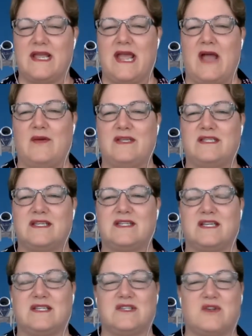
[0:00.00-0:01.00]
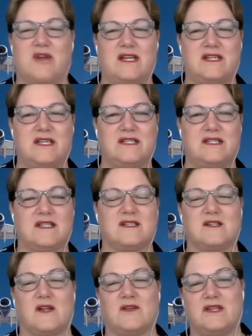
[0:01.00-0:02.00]
and we suggest strategies to
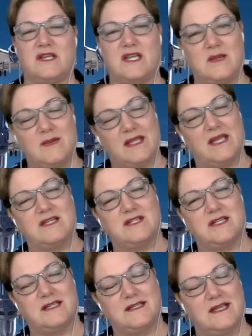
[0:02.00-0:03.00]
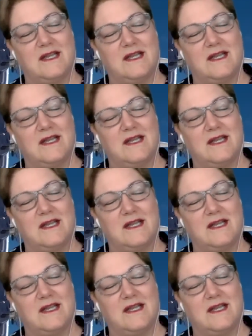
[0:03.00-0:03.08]
slow the accumulation,